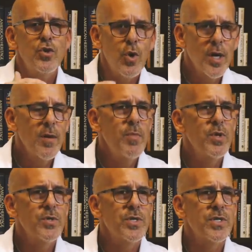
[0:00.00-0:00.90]
Drug
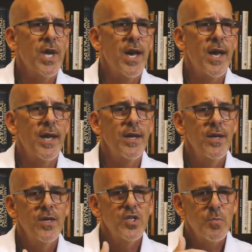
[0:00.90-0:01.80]
abuse is high,
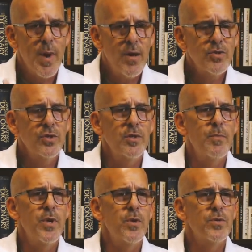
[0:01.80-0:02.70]
spousal
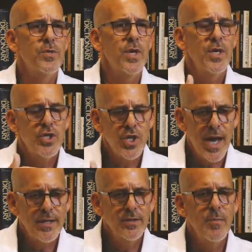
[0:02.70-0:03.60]
abuse,
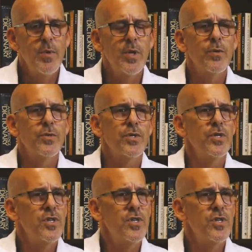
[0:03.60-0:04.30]
child abuse,